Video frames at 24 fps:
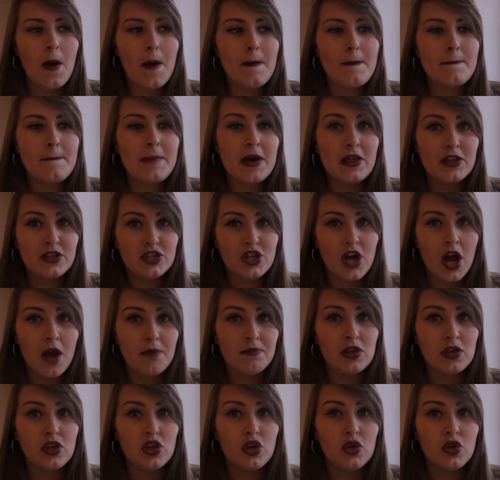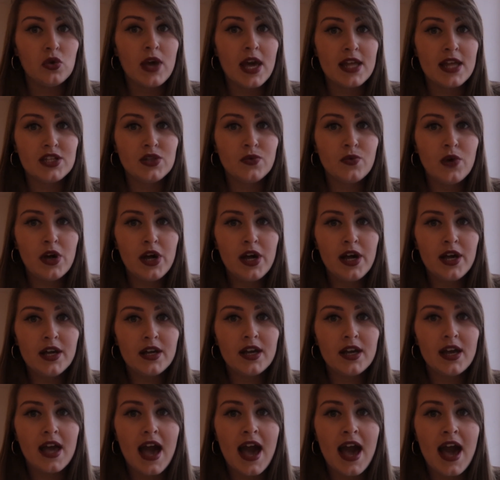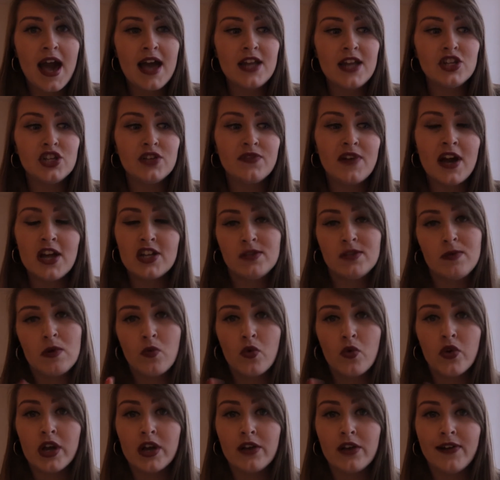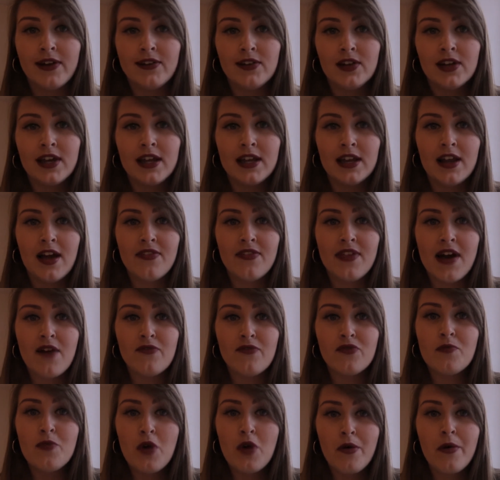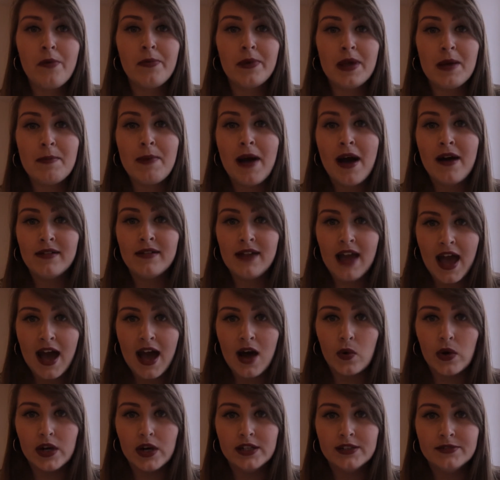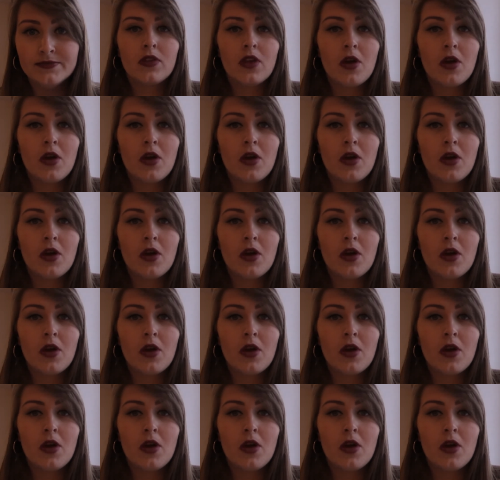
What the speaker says: by the time you get to work, and you've actually been walking around looking like that for probably about an hour.